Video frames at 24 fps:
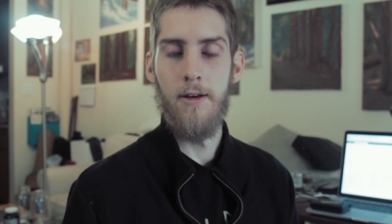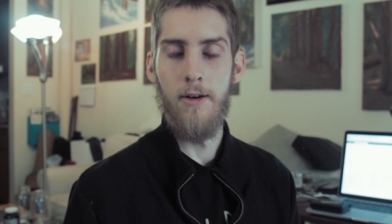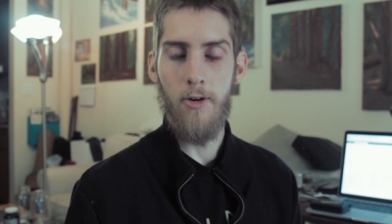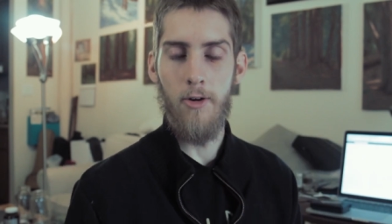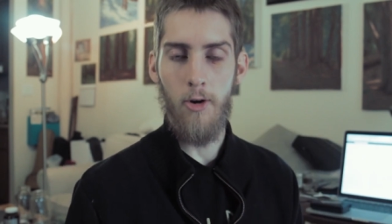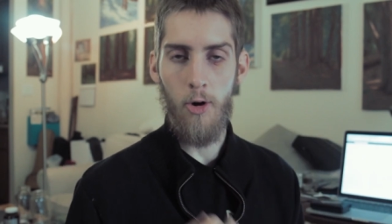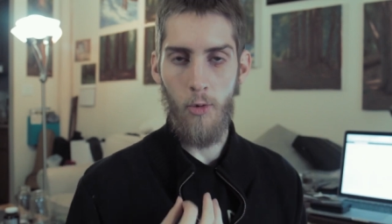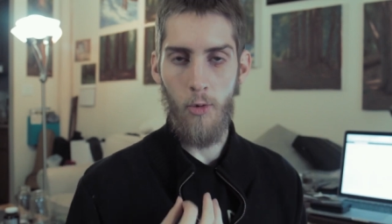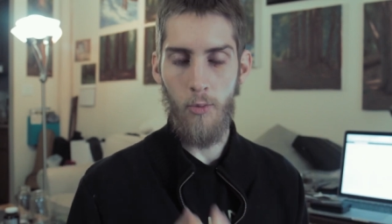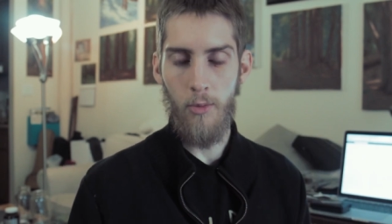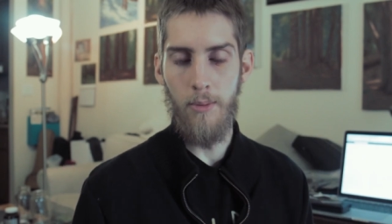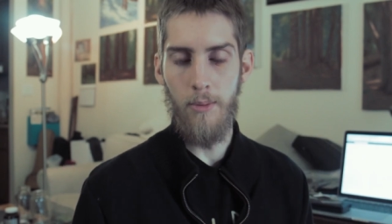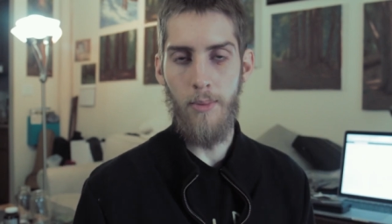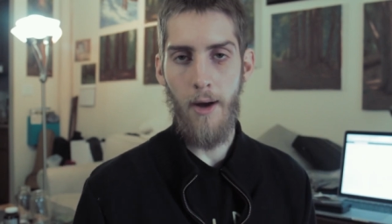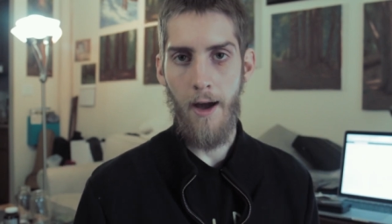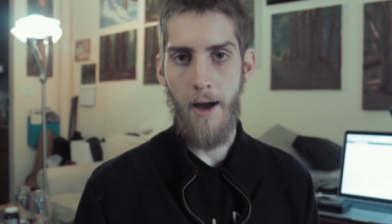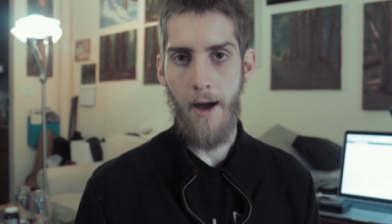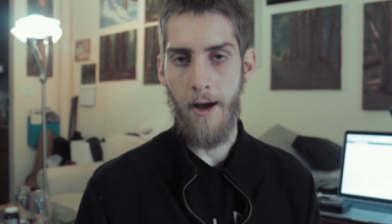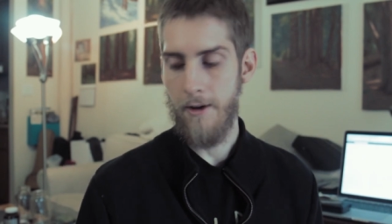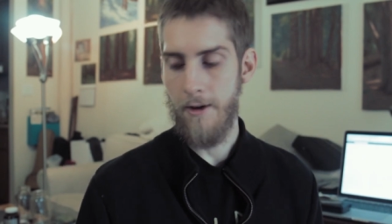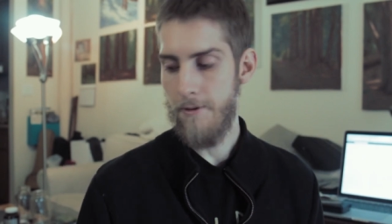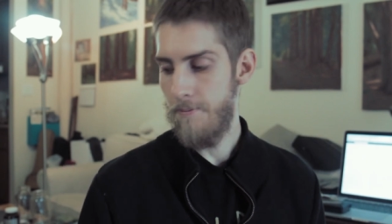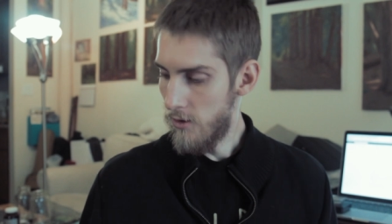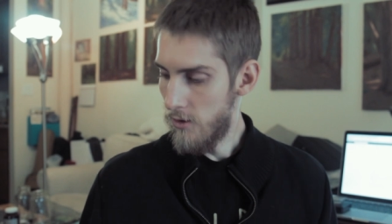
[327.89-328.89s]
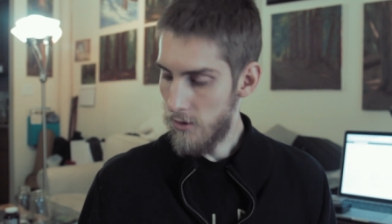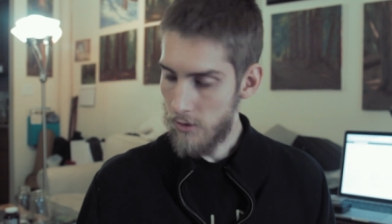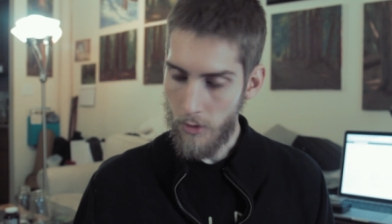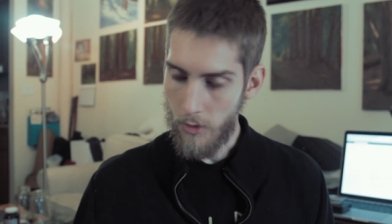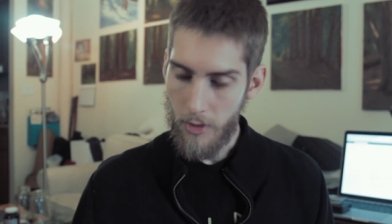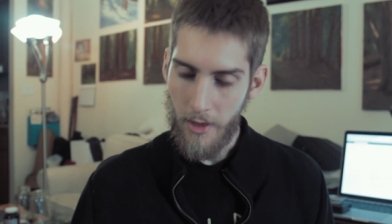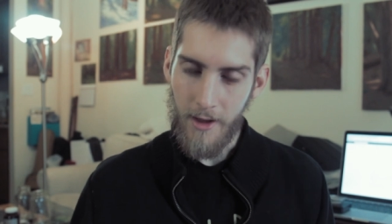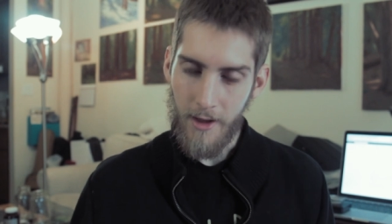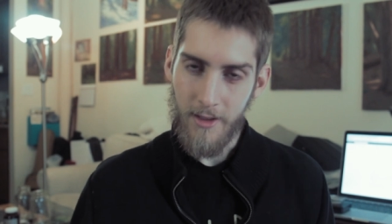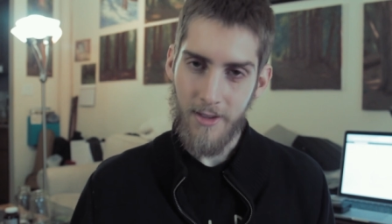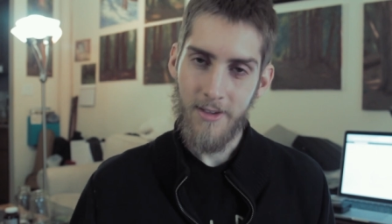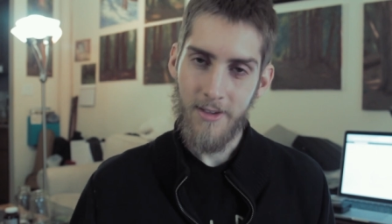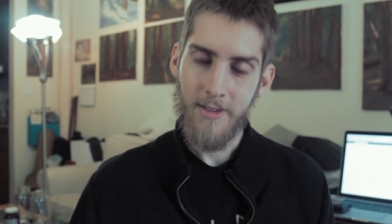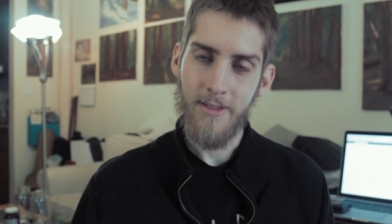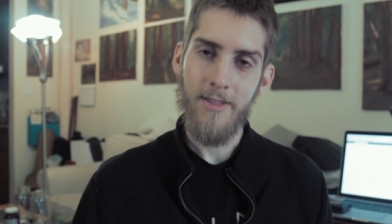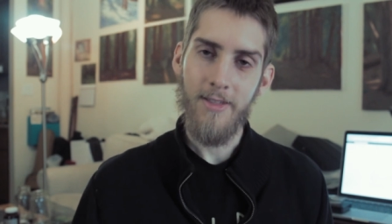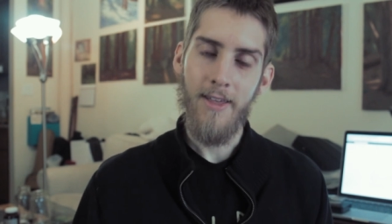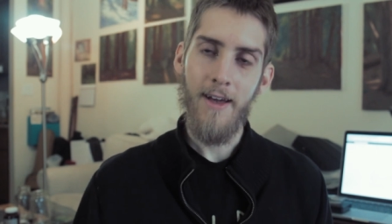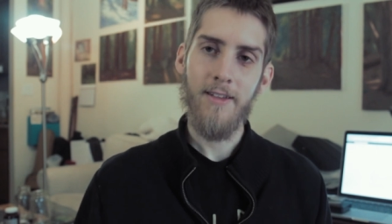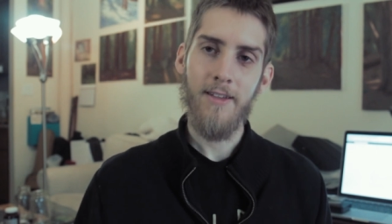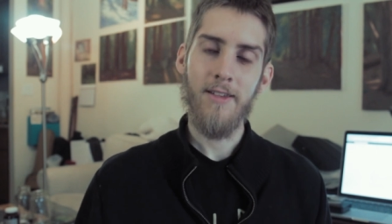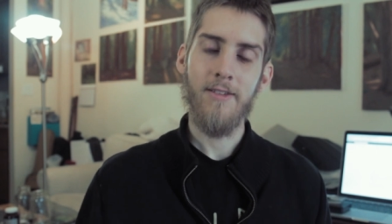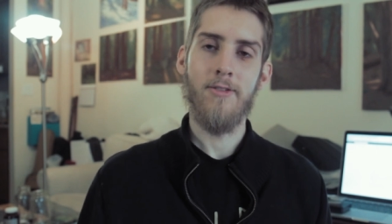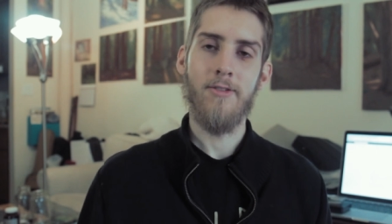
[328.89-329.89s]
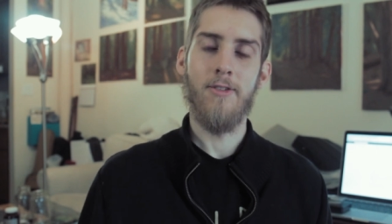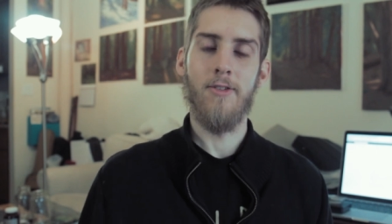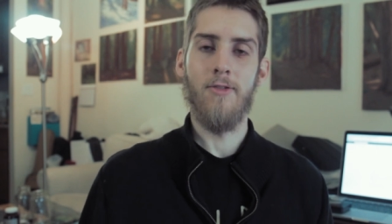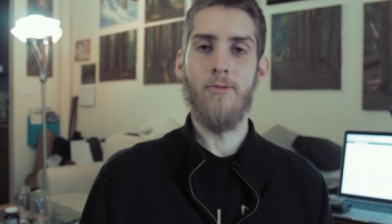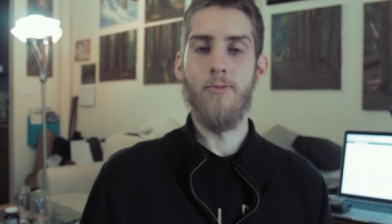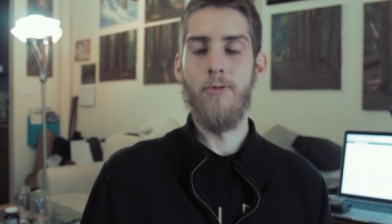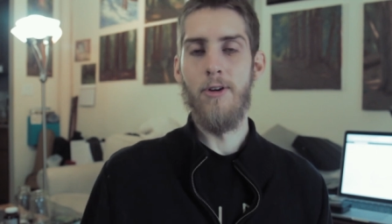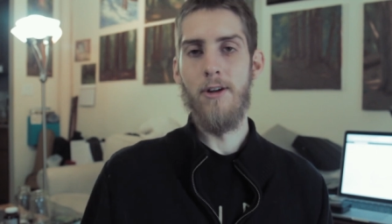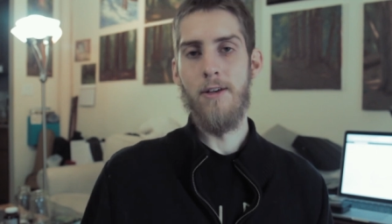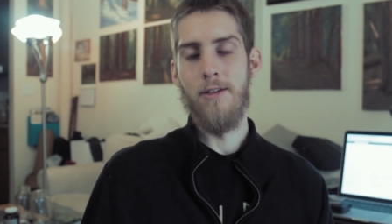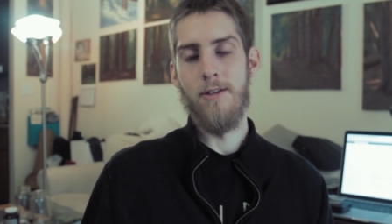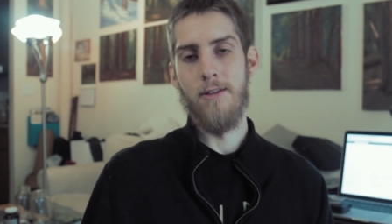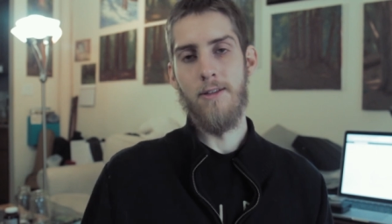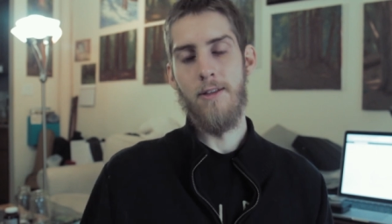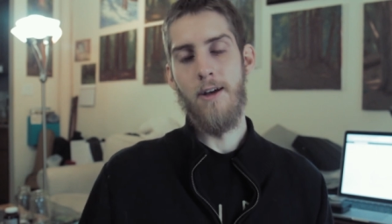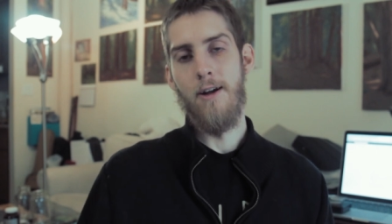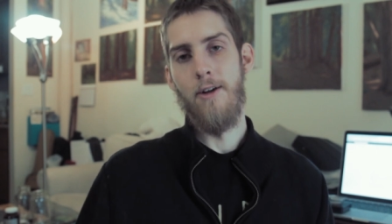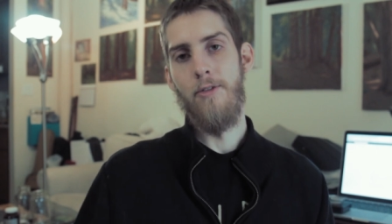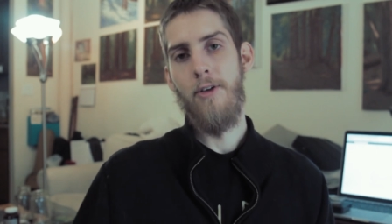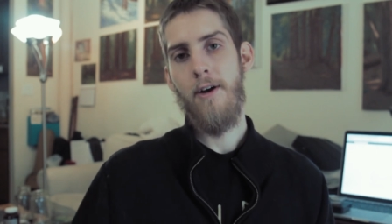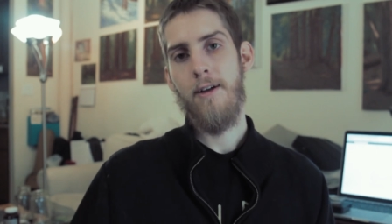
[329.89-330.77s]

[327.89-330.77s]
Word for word: hold me back. So that's that's the reason there.